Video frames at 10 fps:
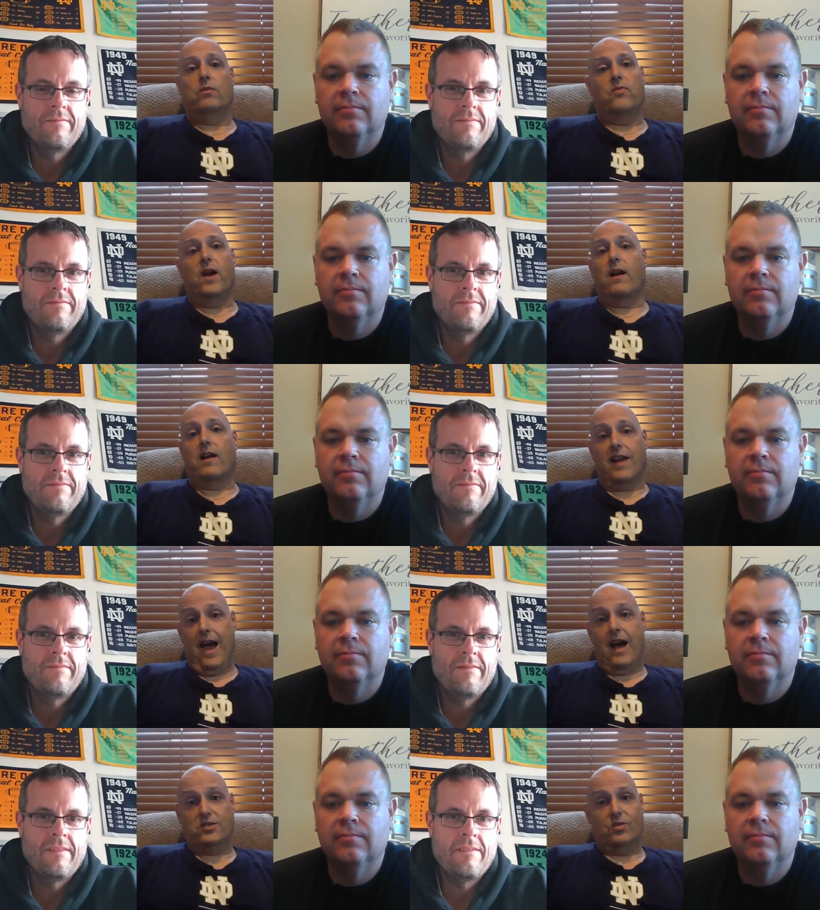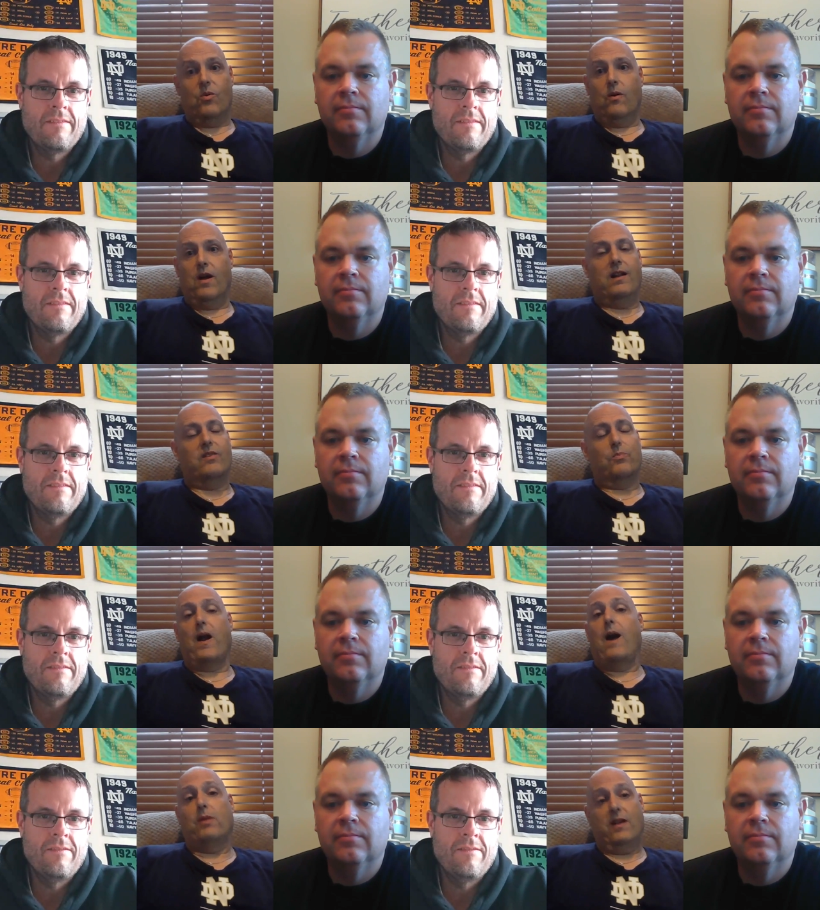Speaker 1: was very casual, and it's
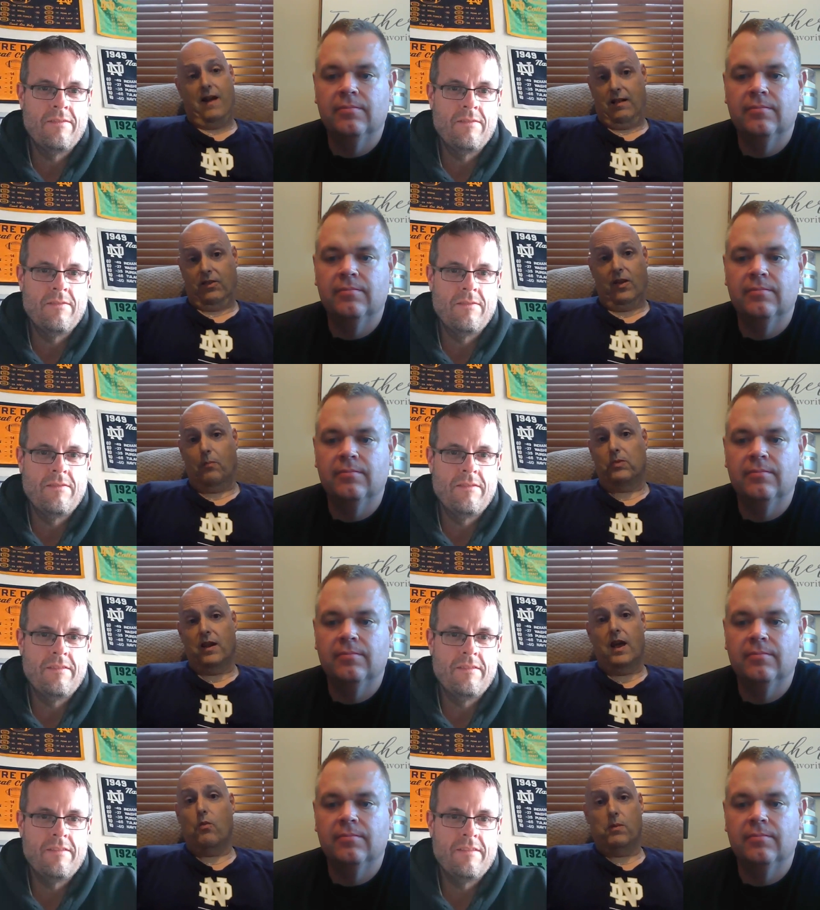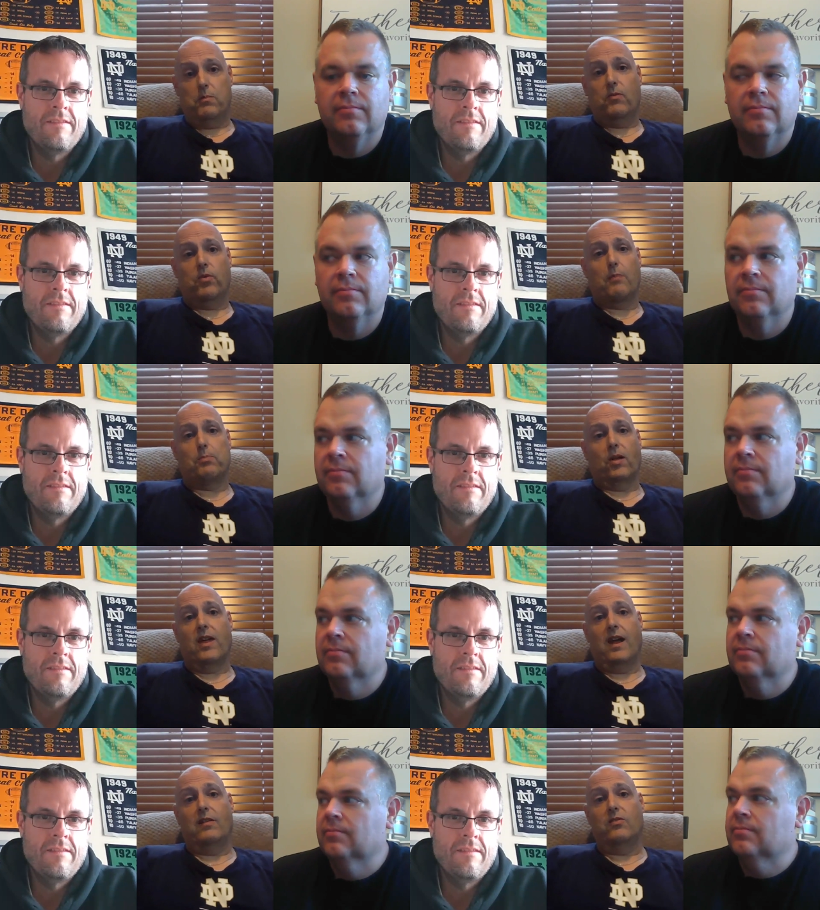probably not something that would be
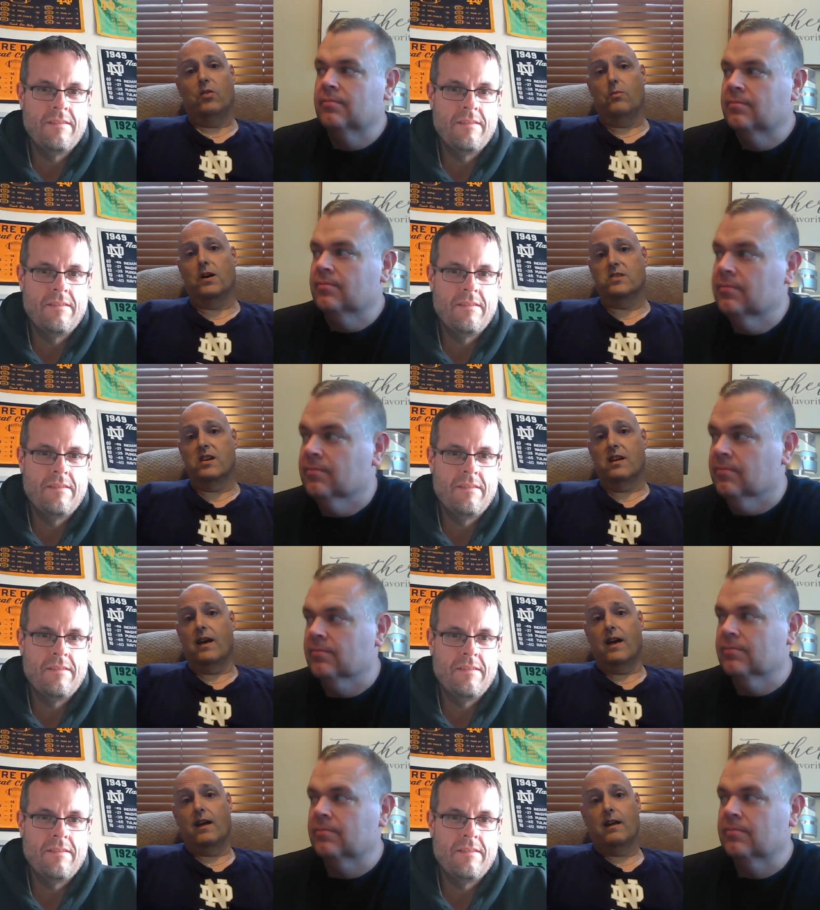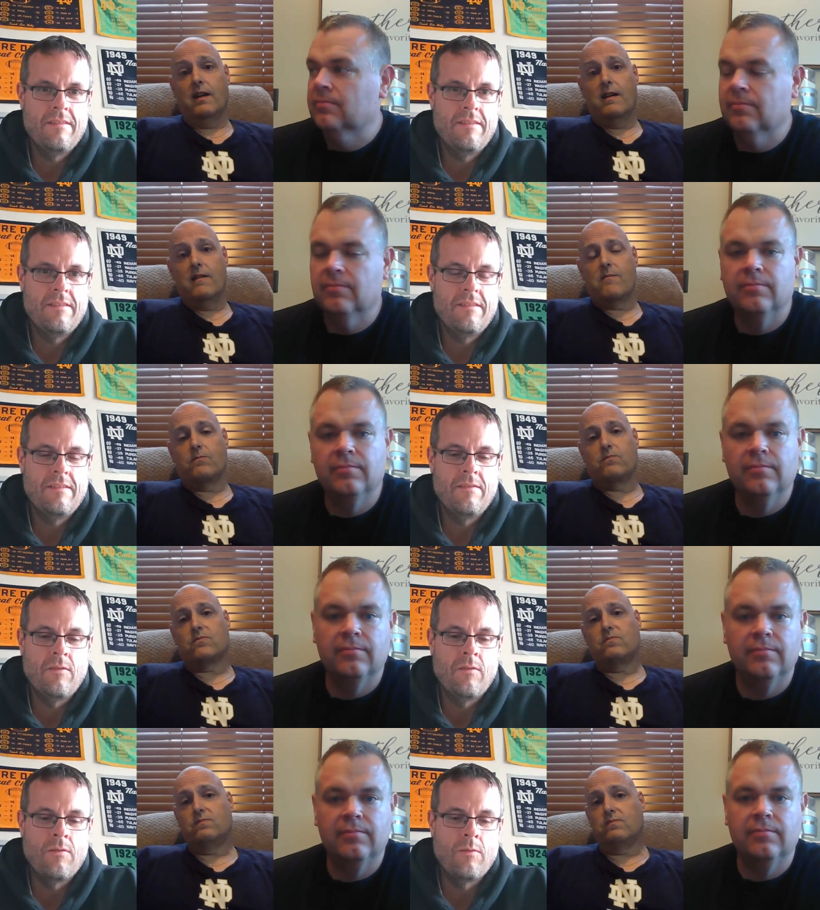replicated too much today.
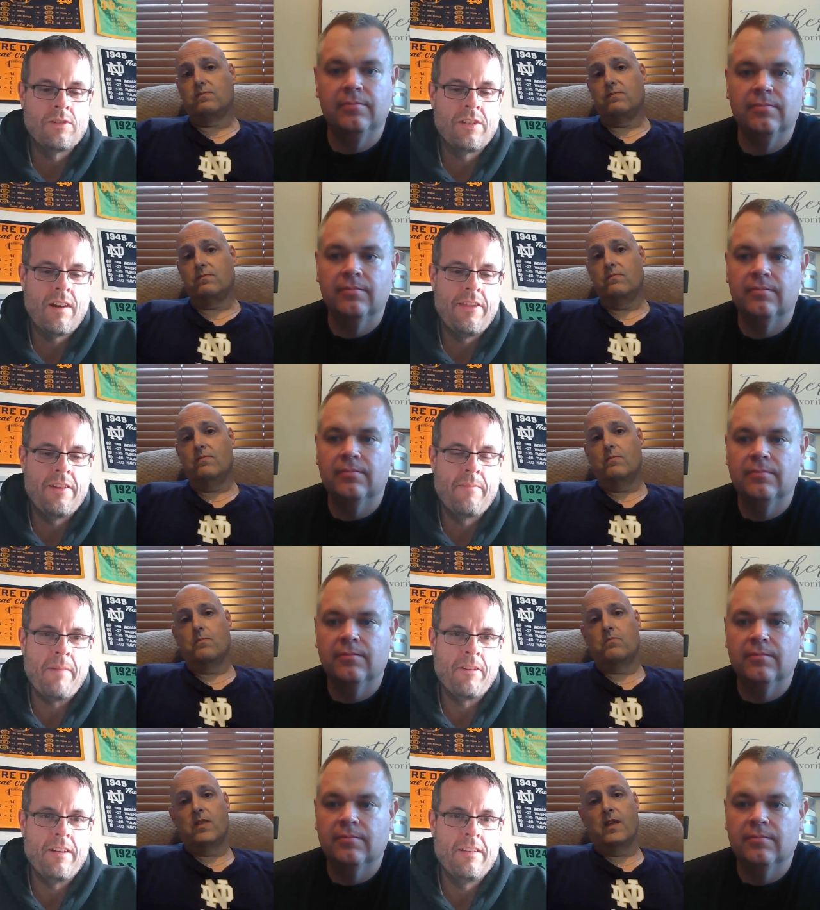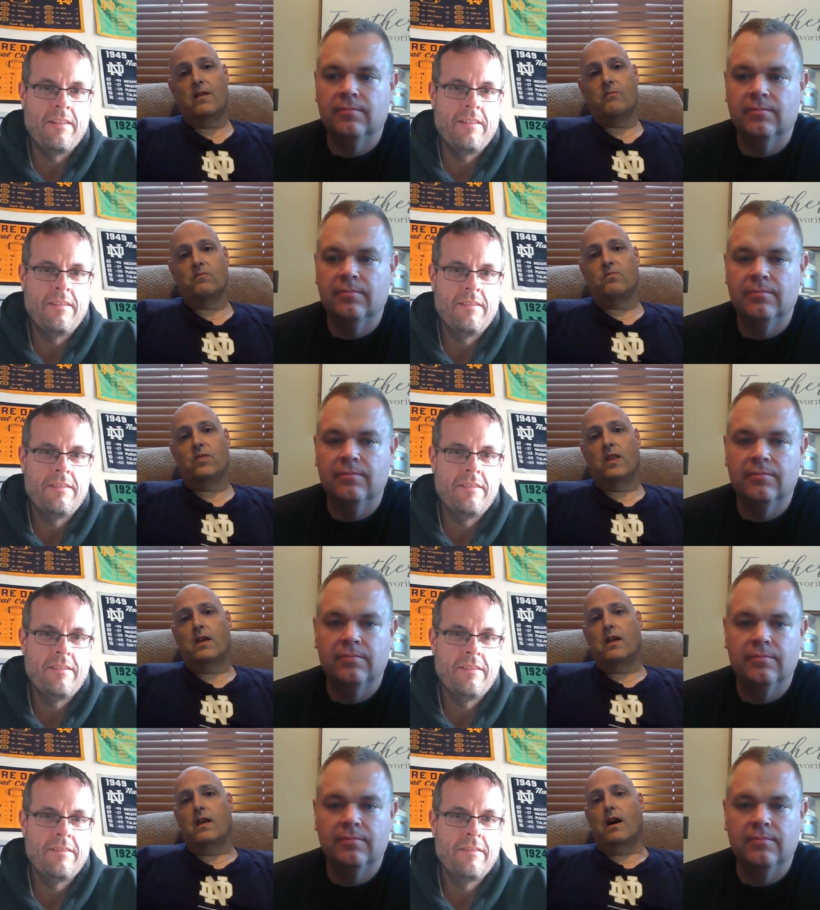
Speaker 2: What's your other memory?
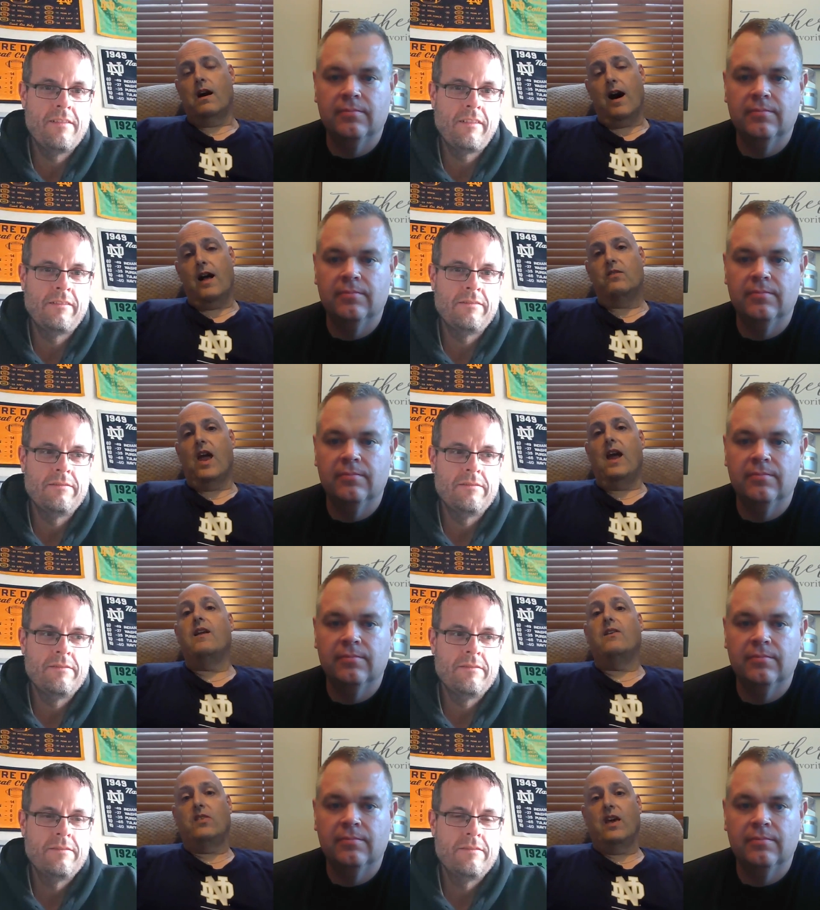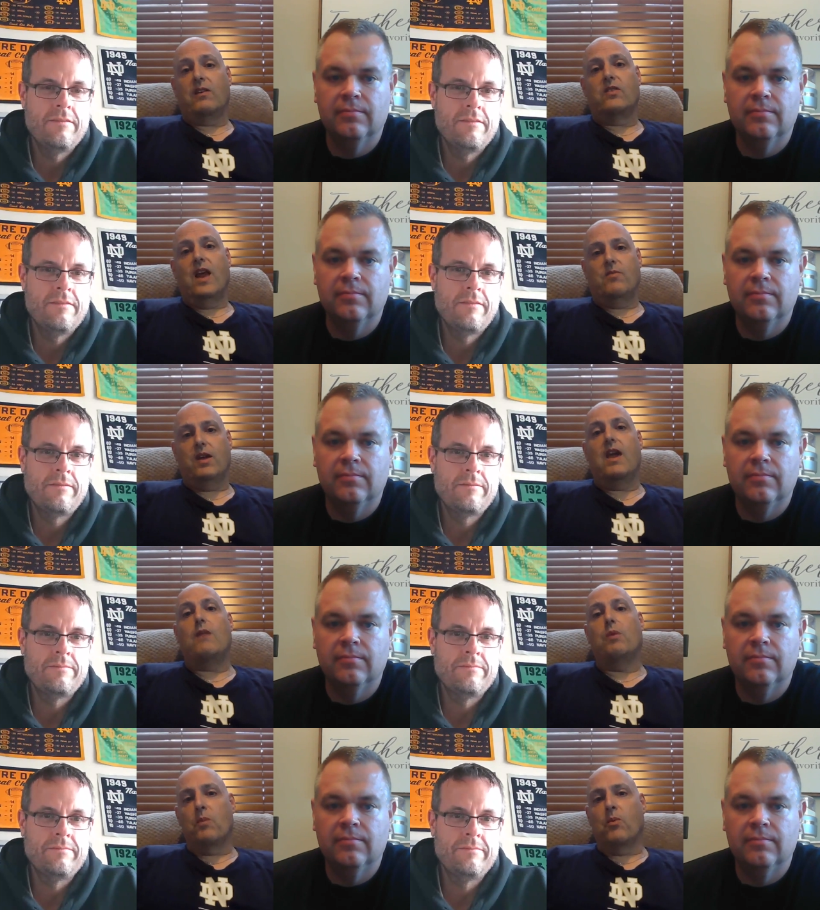
Speaker 1: Uh, 86 Navy
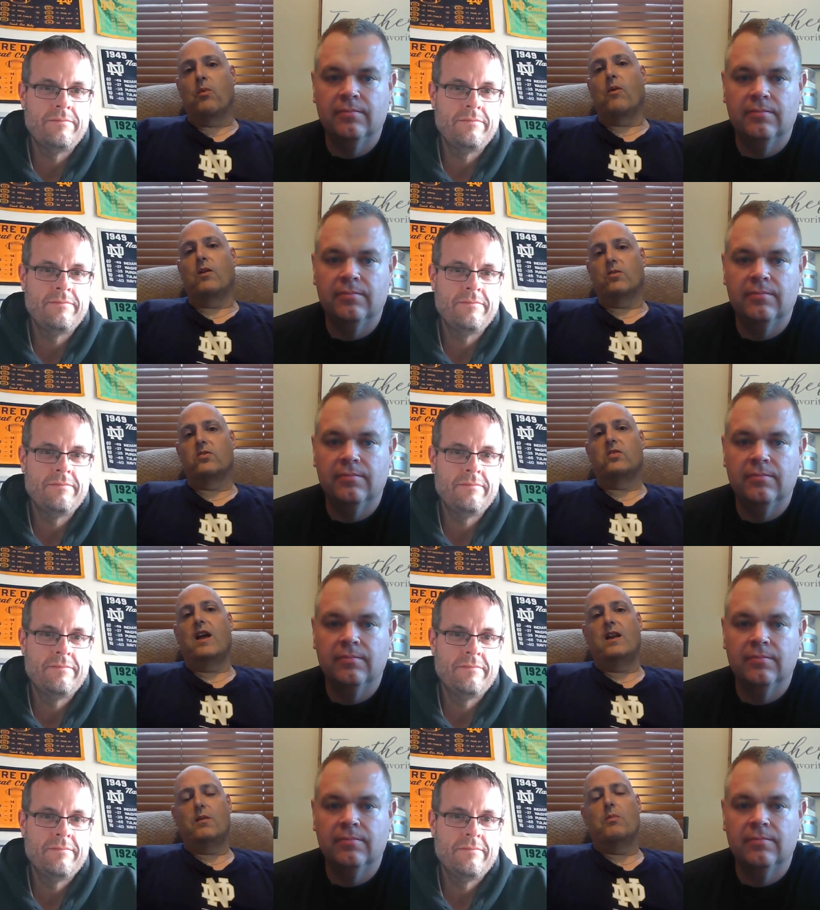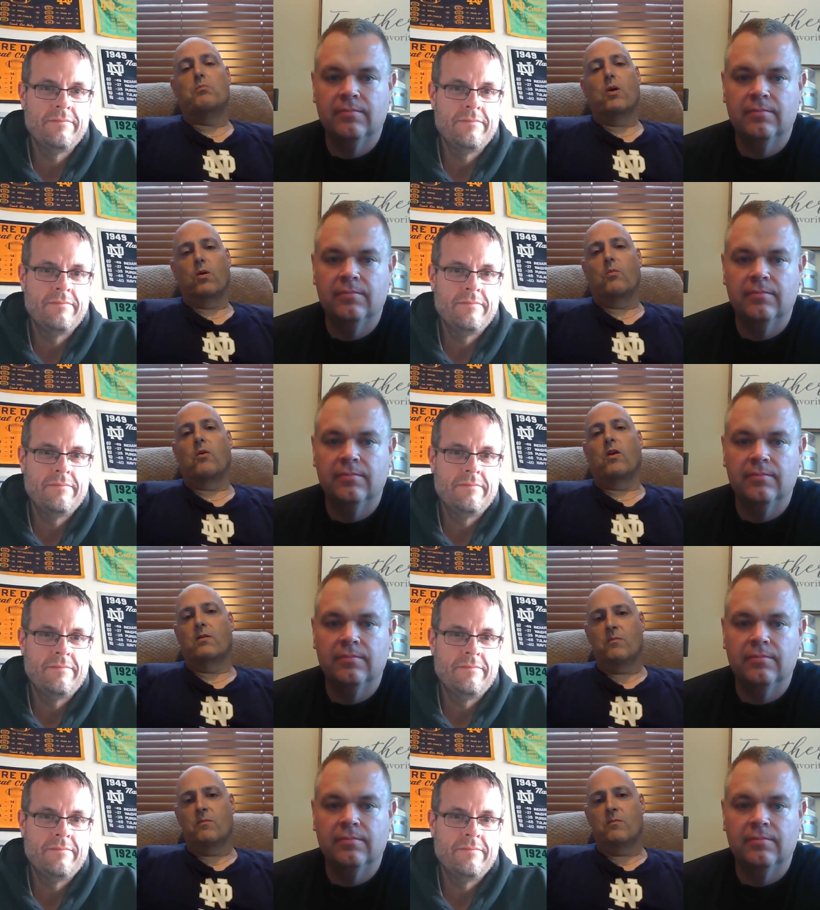game at Memorial Stadium in Baltimore.